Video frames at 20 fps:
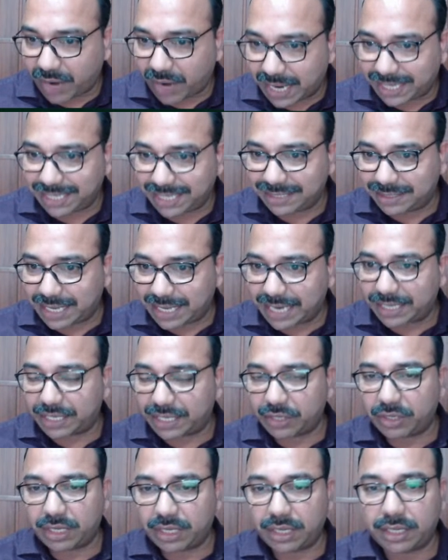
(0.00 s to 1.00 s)
What is that
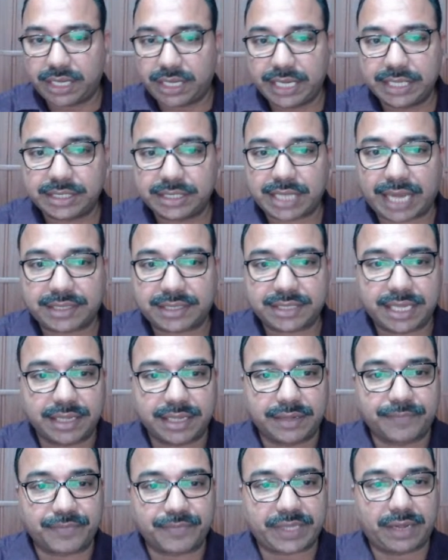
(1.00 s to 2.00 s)
he is
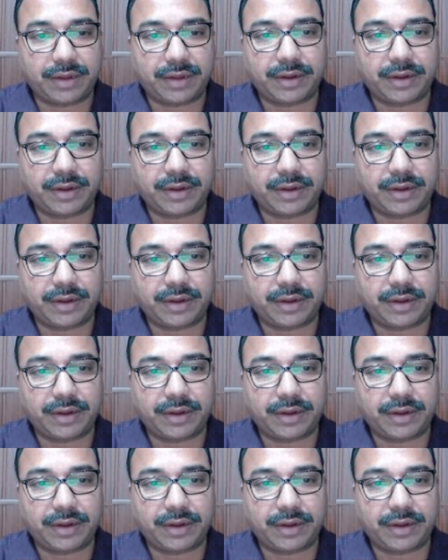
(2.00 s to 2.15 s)
asking?